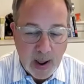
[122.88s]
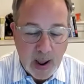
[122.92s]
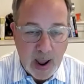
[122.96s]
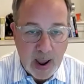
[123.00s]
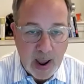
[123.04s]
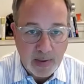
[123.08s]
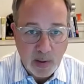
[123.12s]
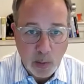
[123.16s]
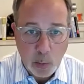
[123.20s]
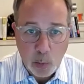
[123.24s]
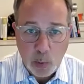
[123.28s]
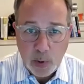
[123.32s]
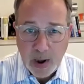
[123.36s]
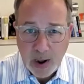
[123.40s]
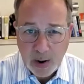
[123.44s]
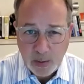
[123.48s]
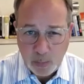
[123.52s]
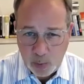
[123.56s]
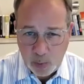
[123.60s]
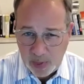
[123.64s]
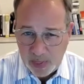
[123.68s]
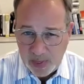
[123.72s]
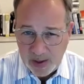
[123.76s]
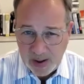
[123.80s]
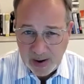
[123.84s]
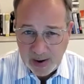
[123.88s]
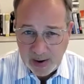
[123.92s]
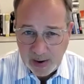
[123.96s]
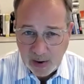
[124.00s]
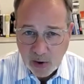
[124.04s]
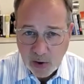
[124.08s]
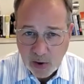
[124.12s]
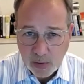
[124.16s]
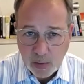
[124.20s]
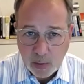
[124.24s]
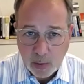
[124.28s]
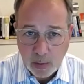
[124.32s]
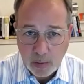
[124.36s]
And then kind of within
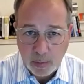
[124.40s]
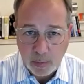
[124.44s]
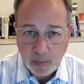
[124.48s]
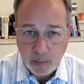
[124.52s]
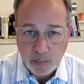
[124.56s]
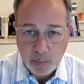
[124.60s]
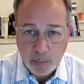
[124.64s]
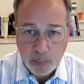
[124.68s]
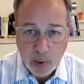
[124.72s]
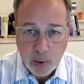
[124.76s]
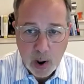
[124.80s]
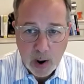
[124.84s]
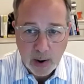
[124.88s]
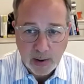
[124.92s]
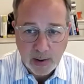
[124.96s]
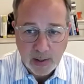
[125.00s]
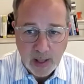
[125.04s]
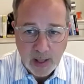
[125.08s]
each of those broad